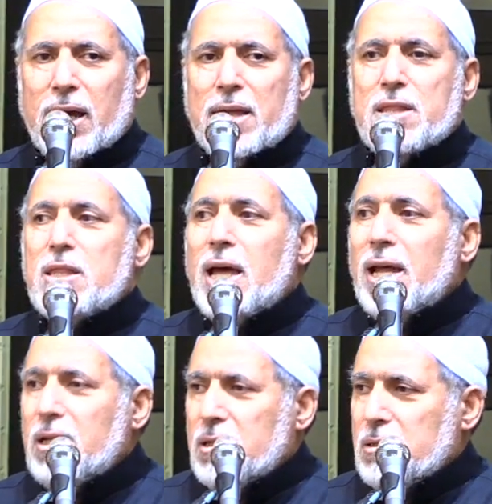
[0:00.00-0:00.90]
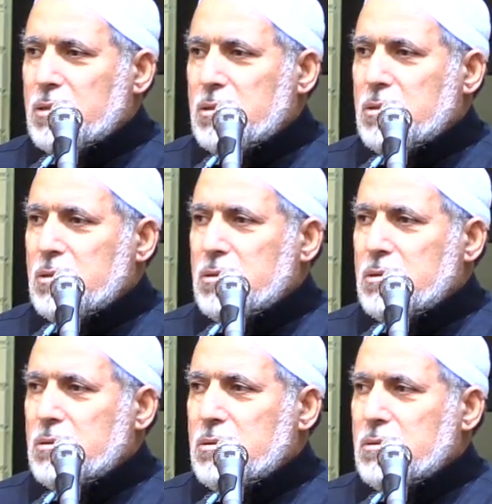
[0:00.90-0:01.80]
and then
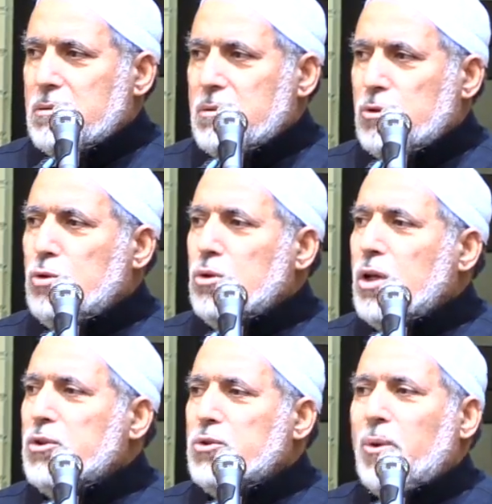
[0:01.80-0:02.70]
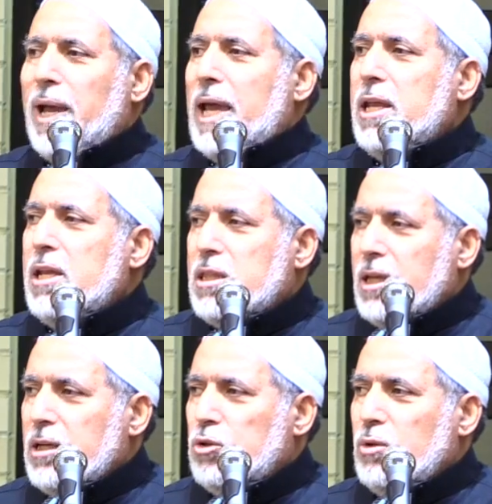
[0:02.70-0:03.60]
do not do
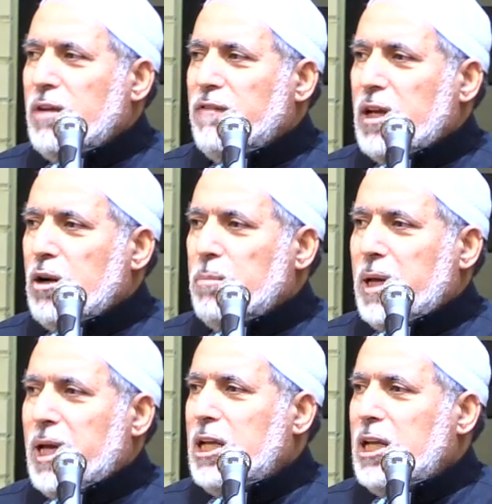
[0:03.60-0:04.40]
anything to develop